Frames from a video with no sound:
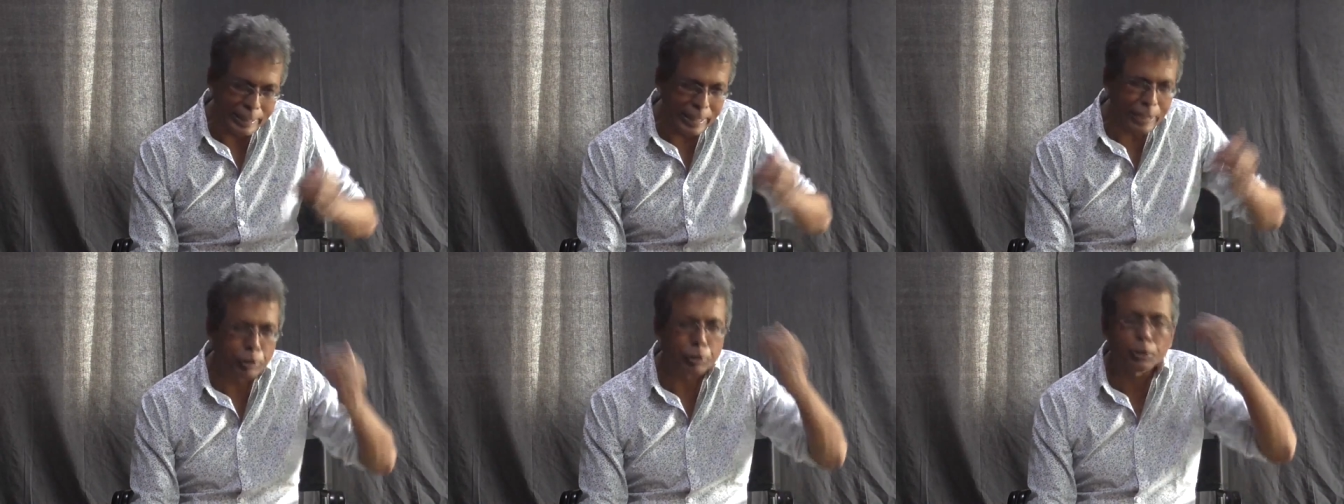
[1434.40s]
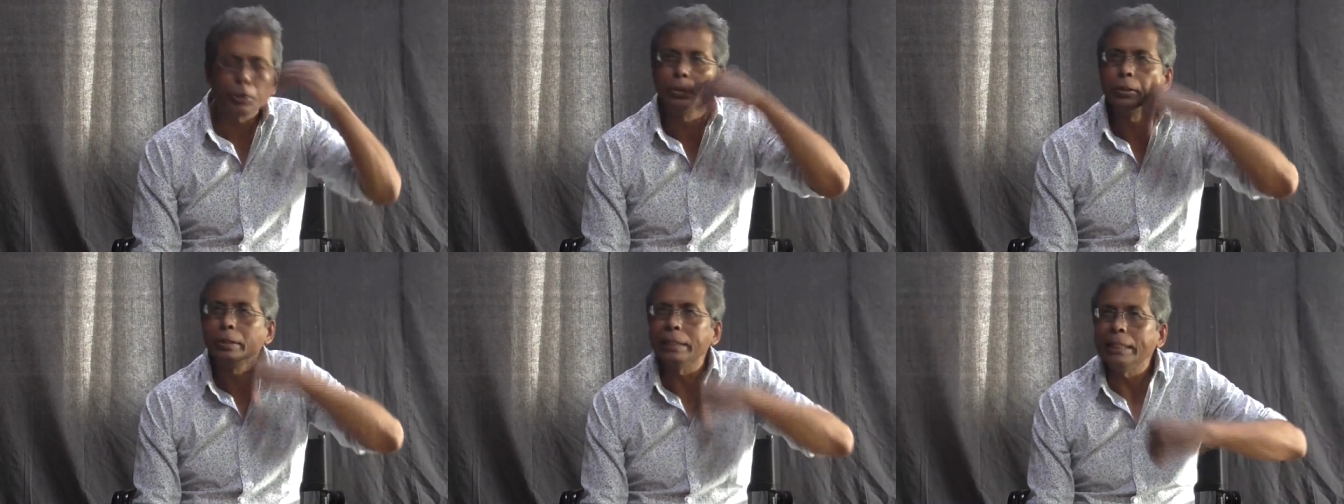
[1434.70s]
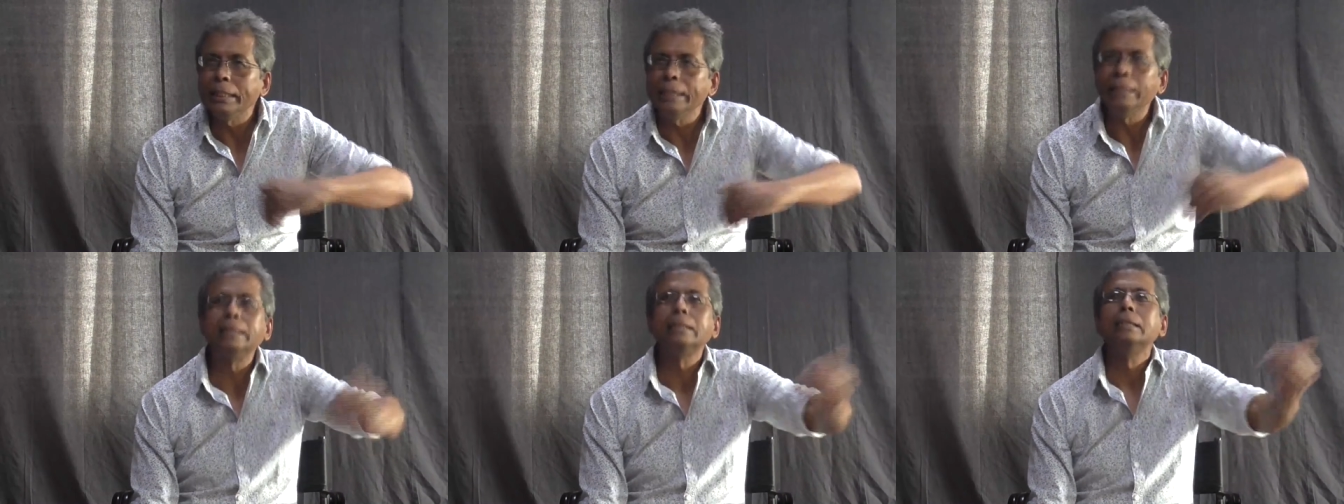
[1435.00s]

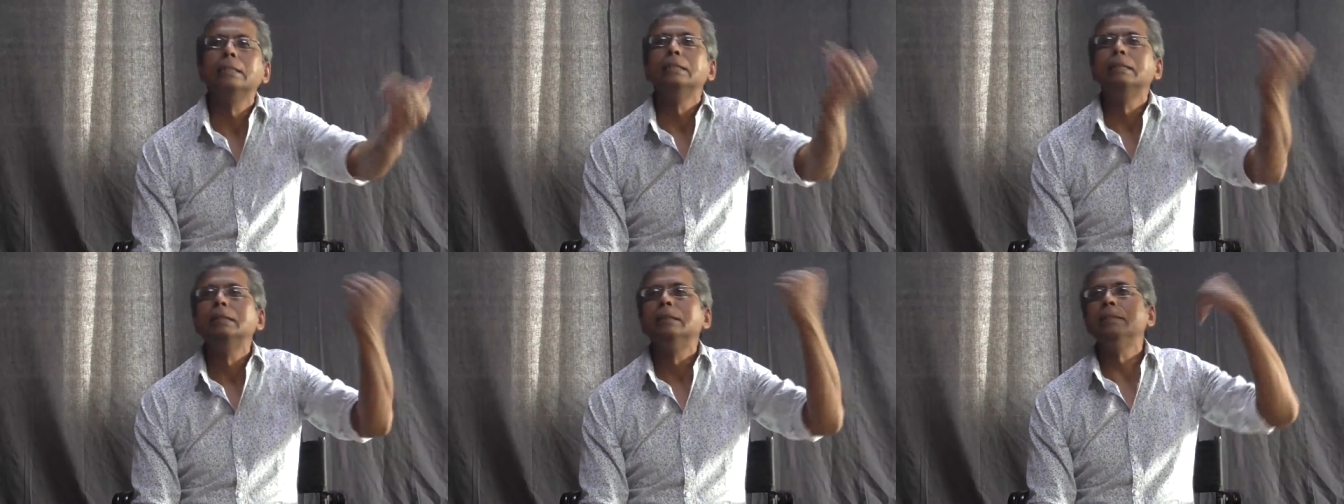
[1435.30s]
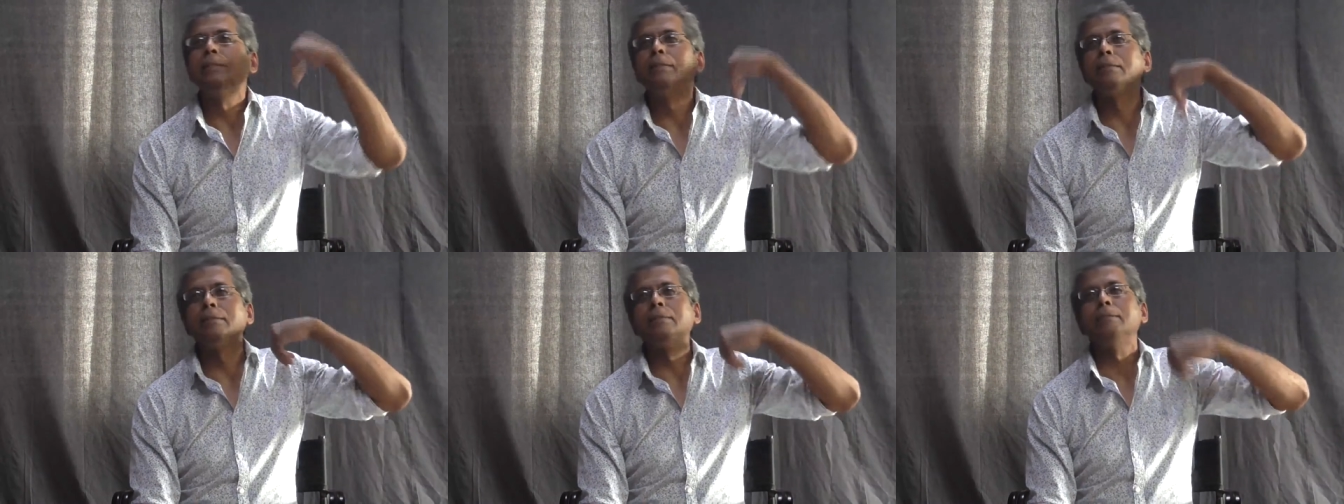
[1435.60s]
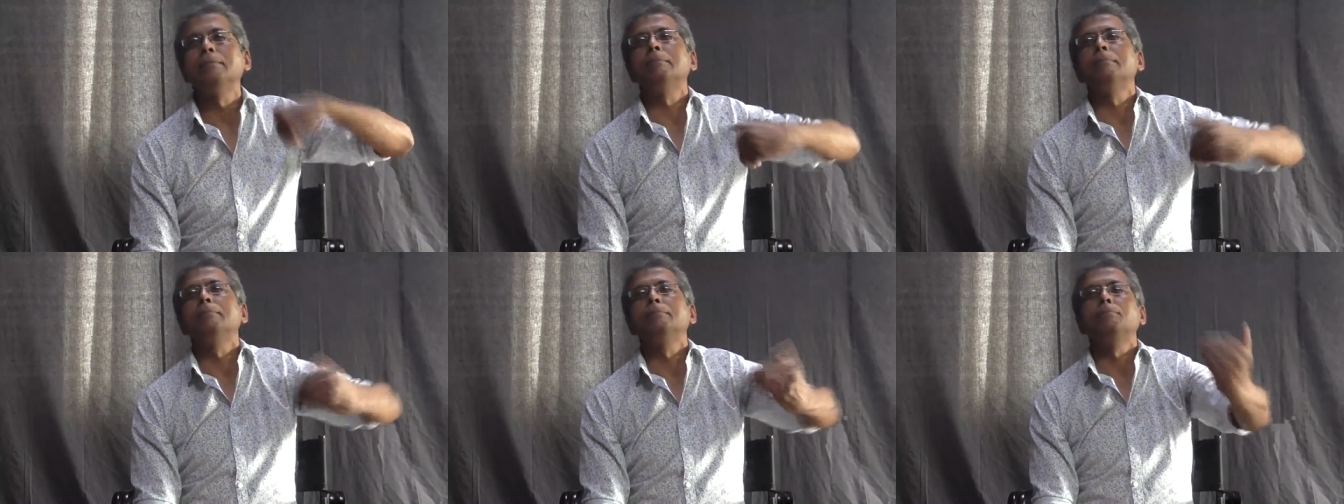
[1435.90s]
retrograde,
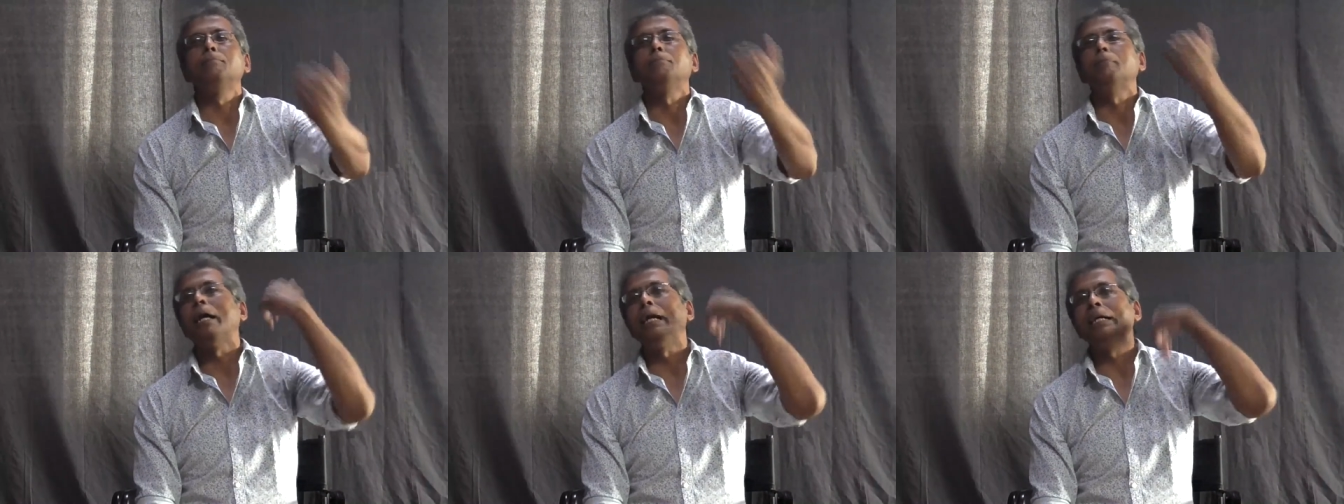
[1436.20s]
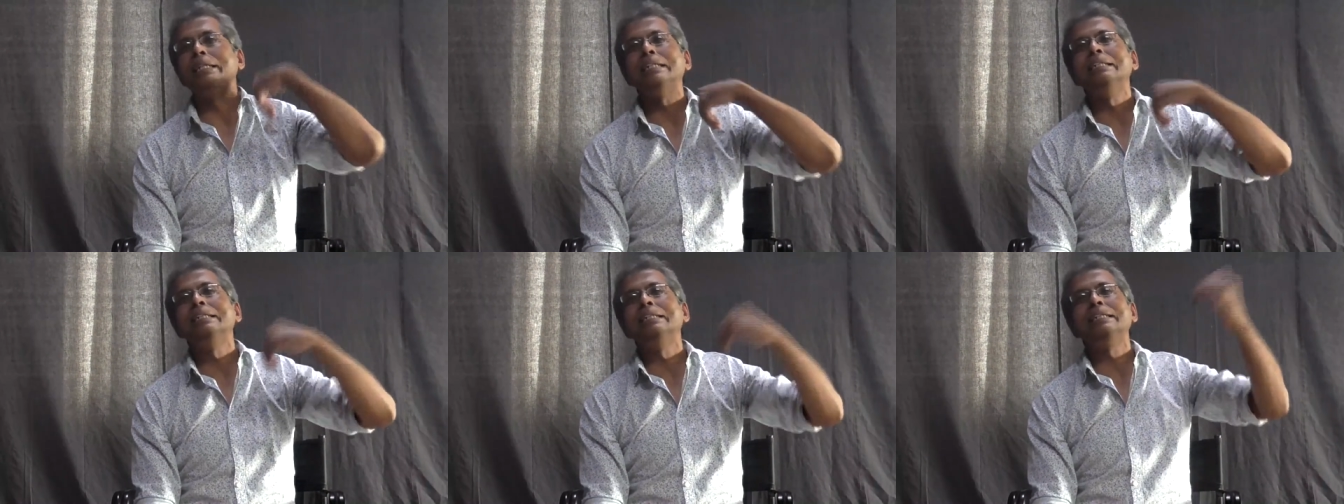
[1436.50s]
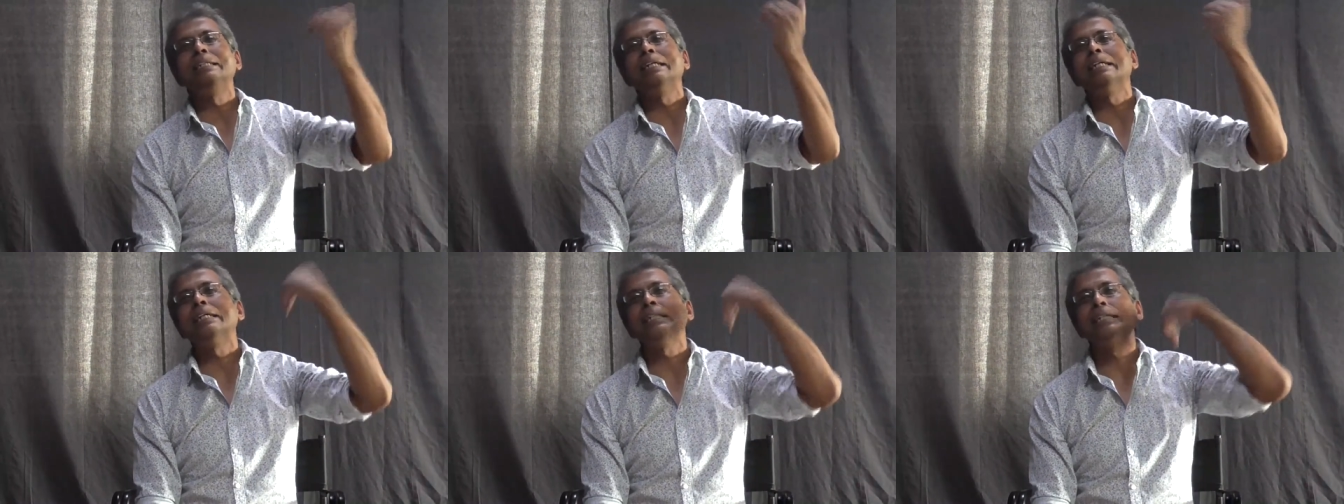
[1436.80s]

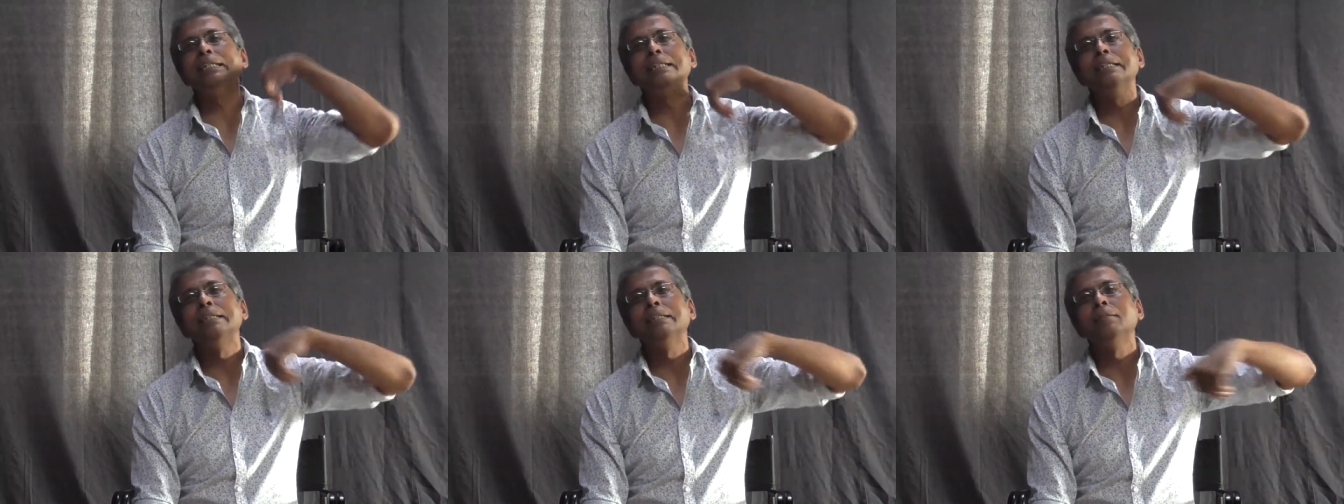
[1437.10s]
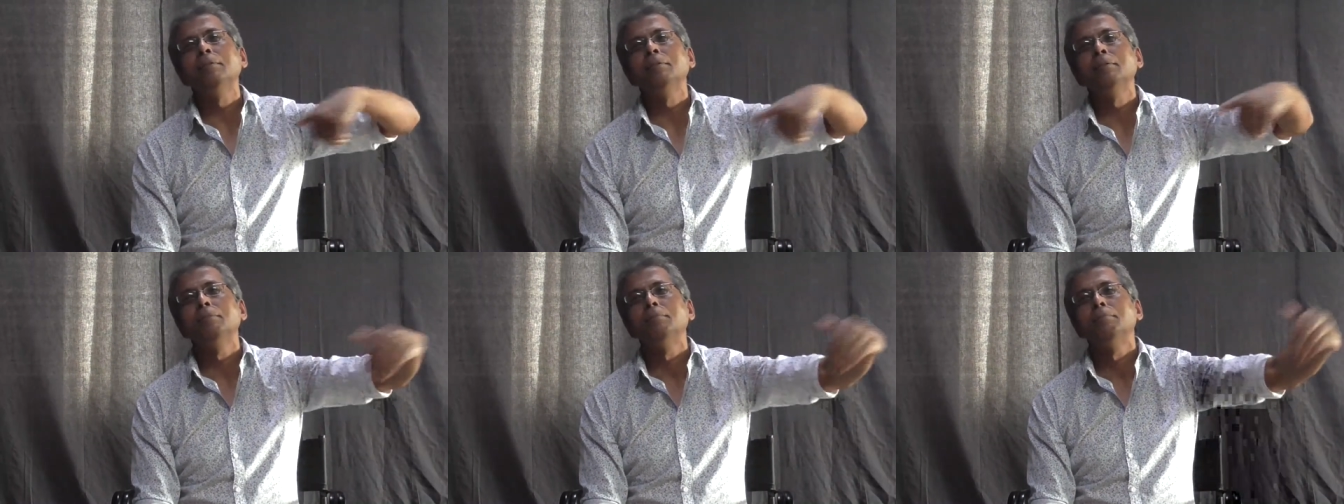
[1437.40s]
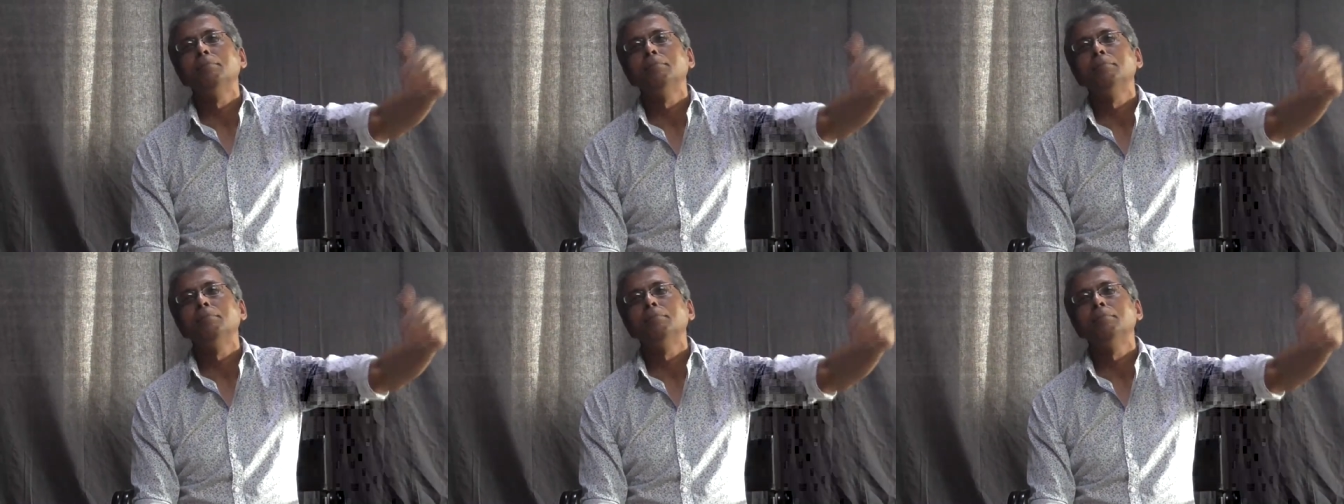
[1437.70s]
identitarian,